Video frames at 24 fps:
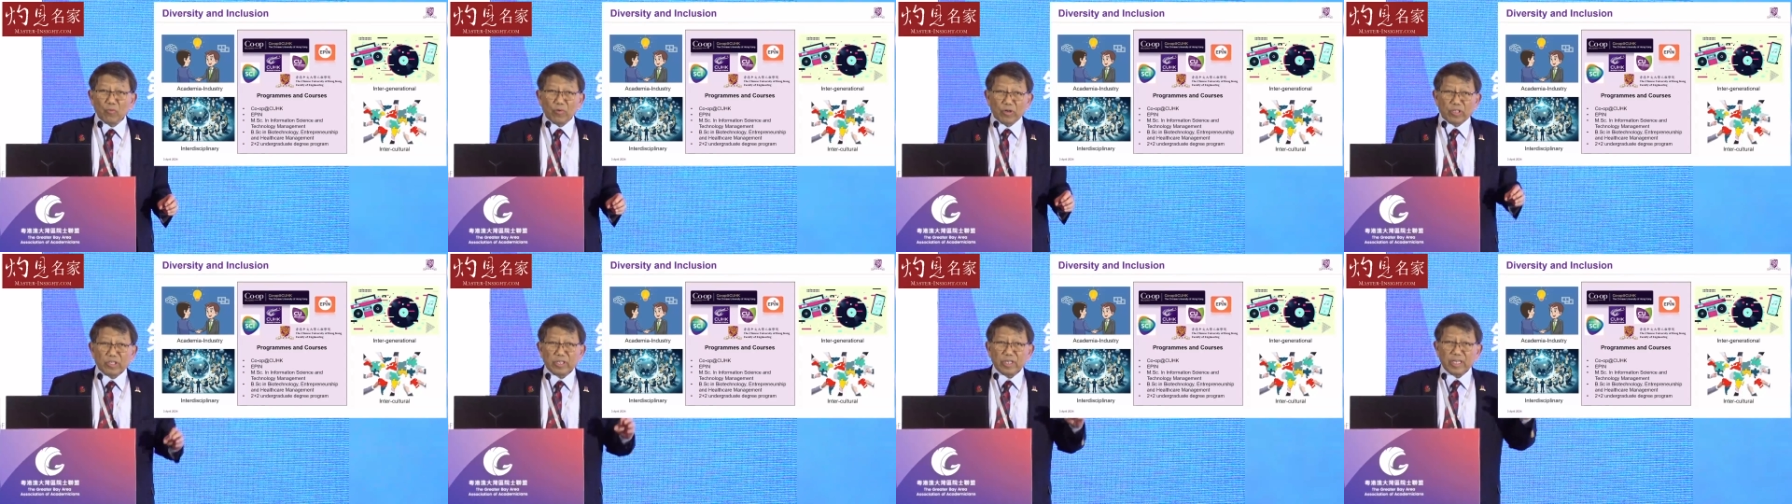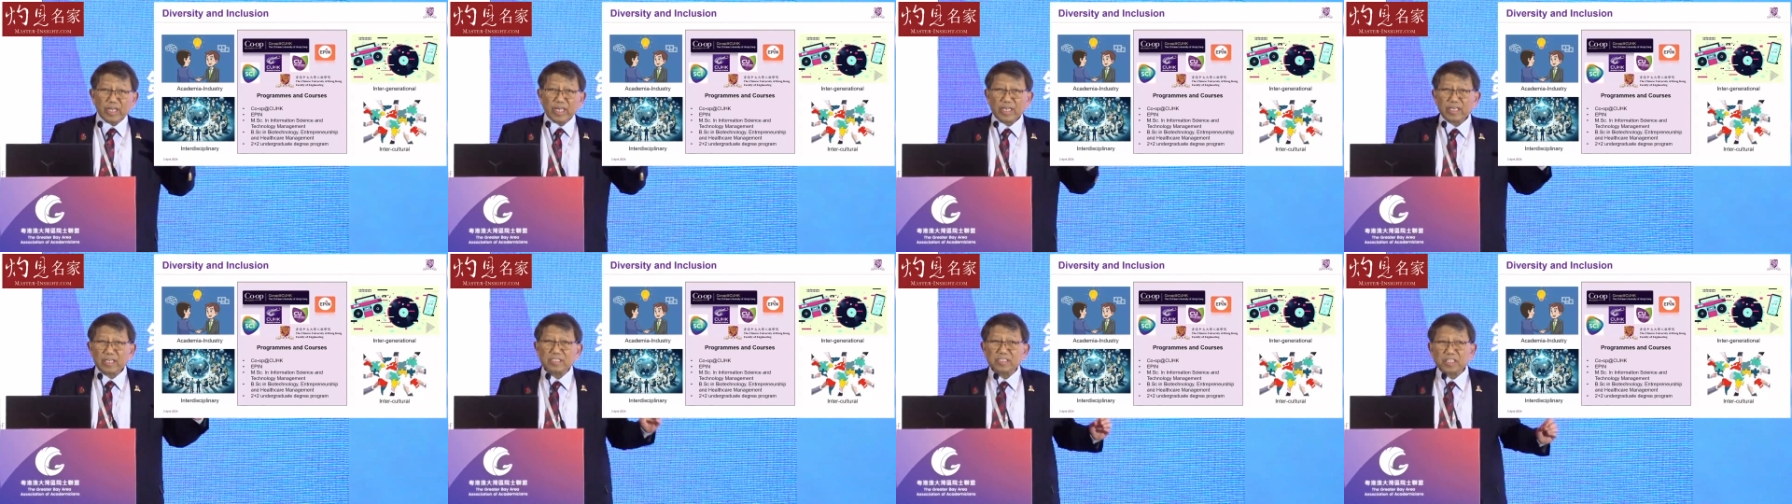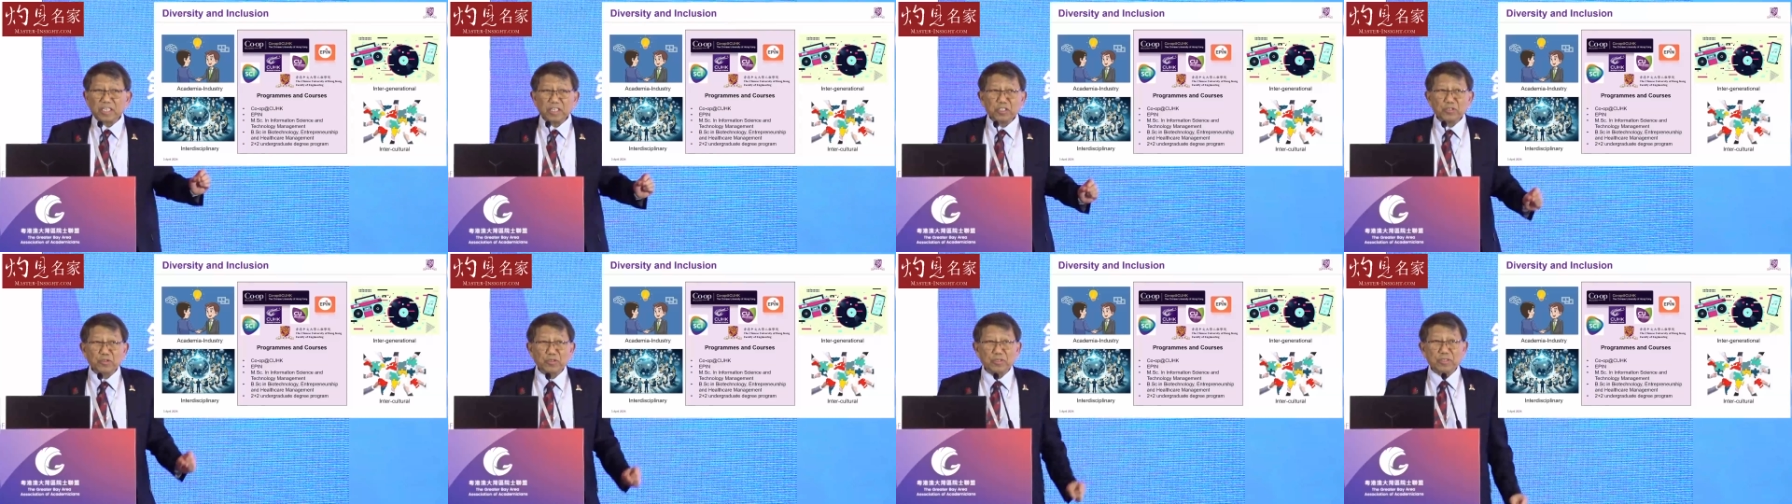what the heck is
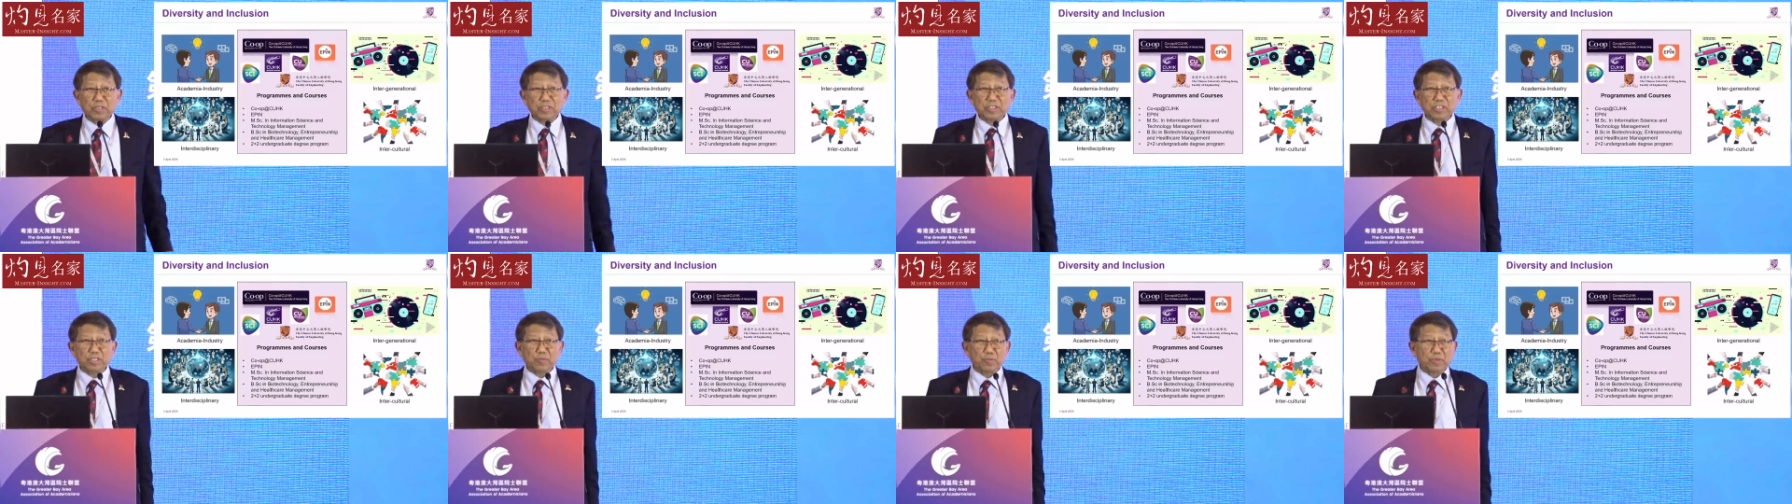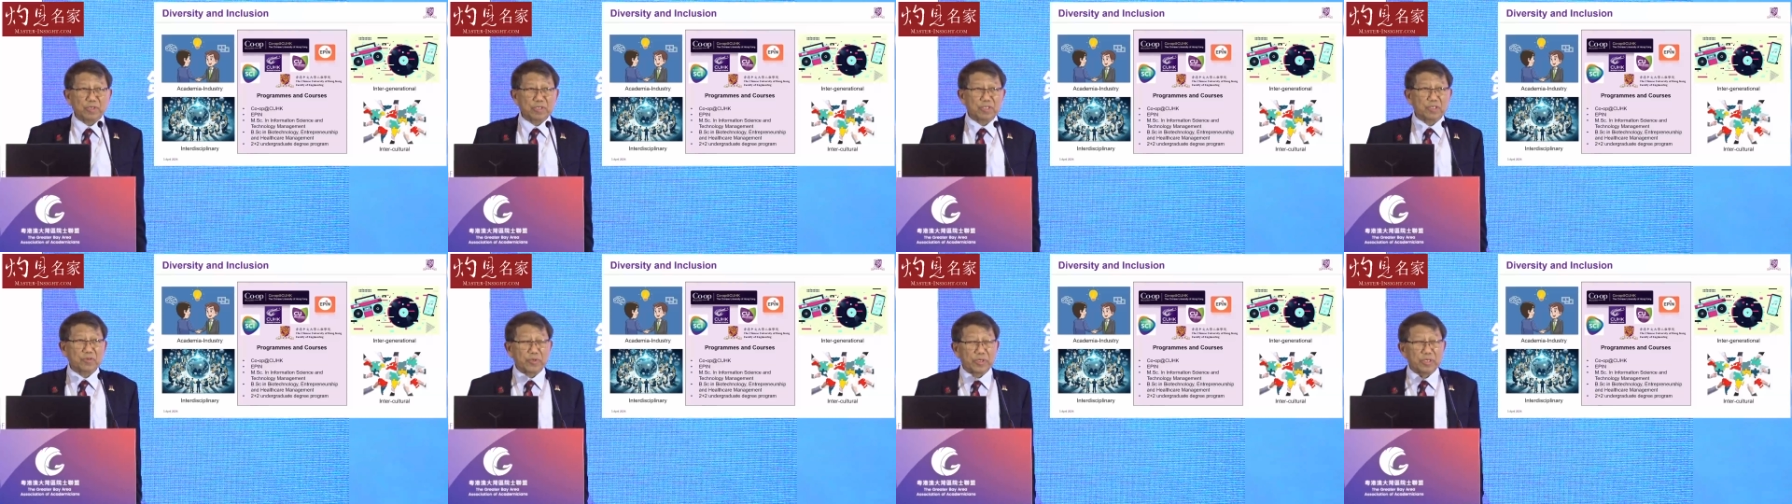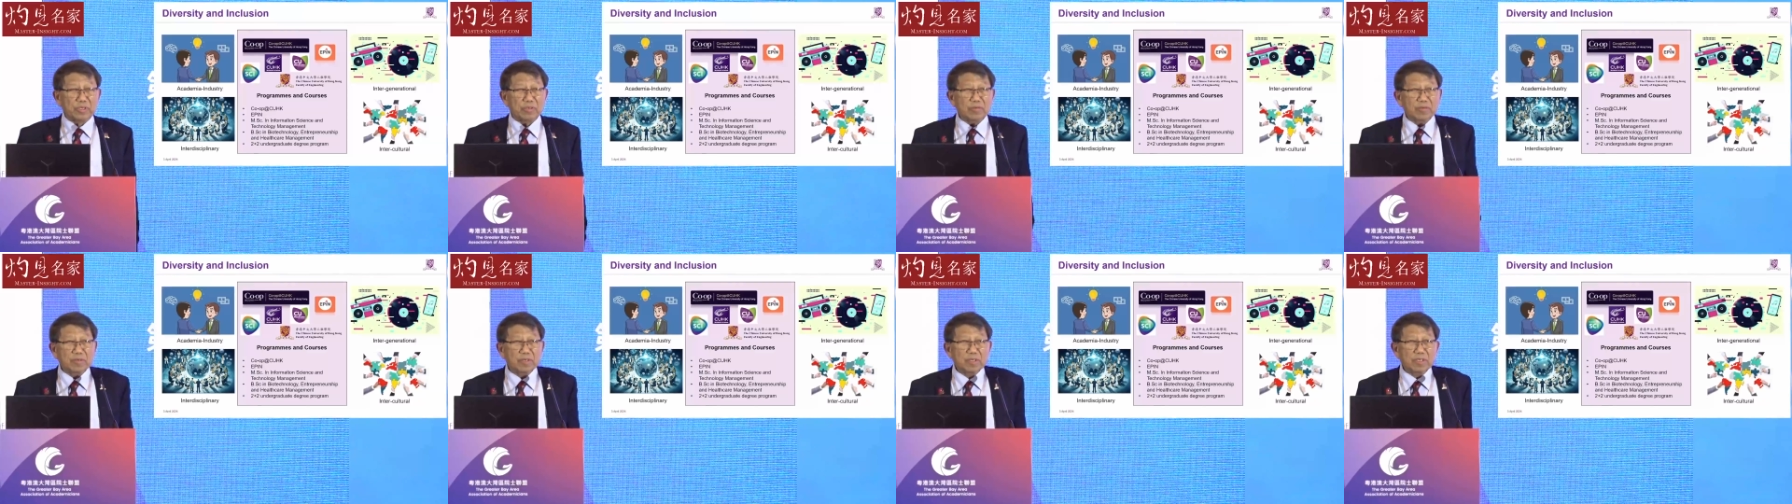
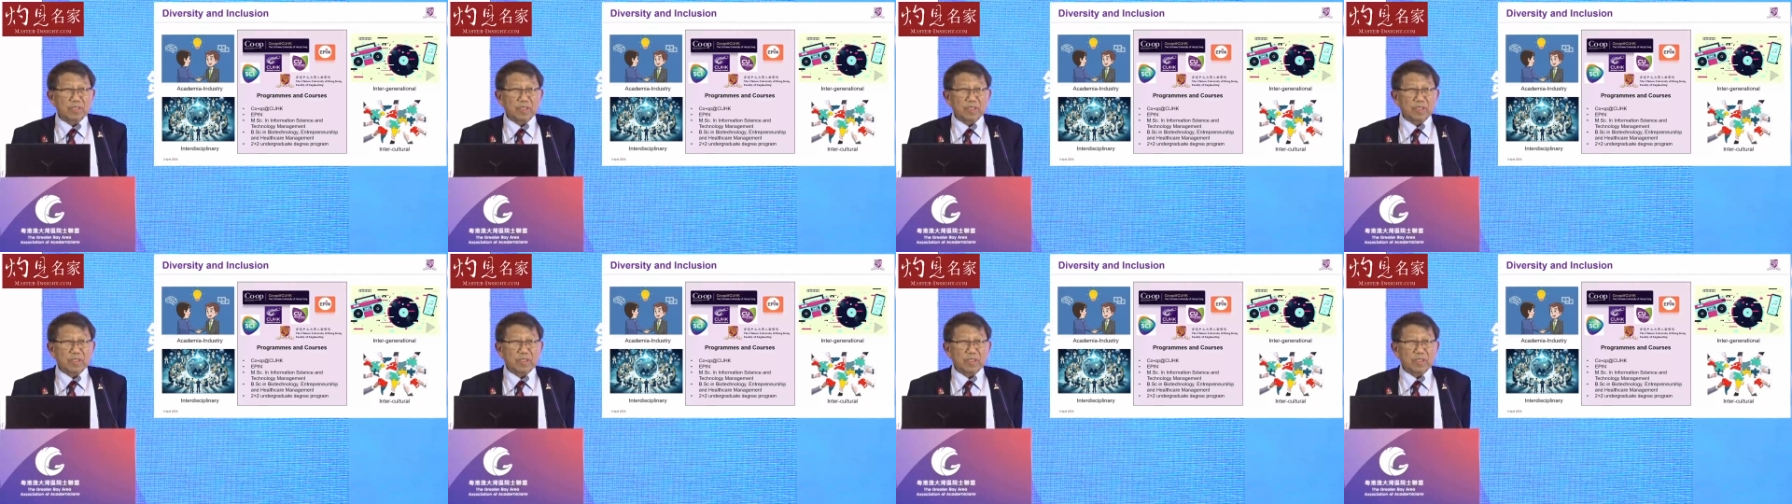interdisciplinary?